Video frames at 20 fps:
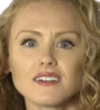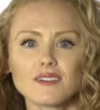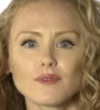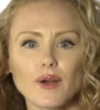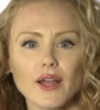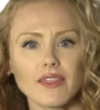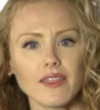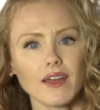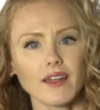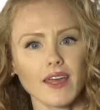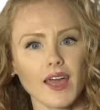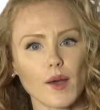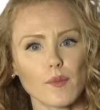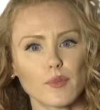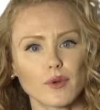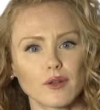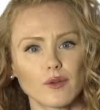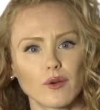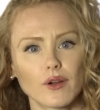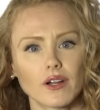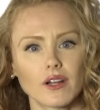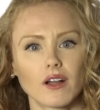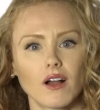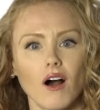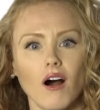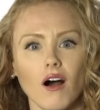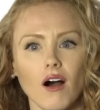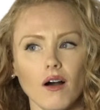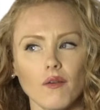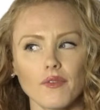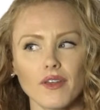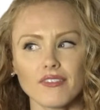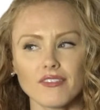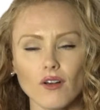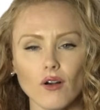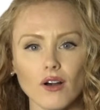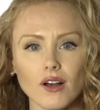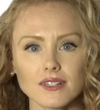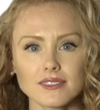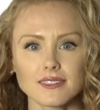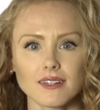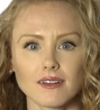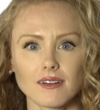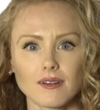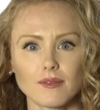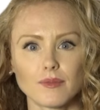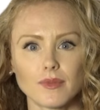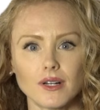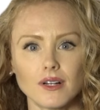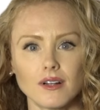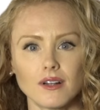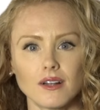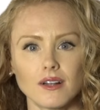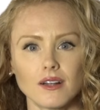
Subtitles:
Why'd that happen? Or, oh, that's awesome.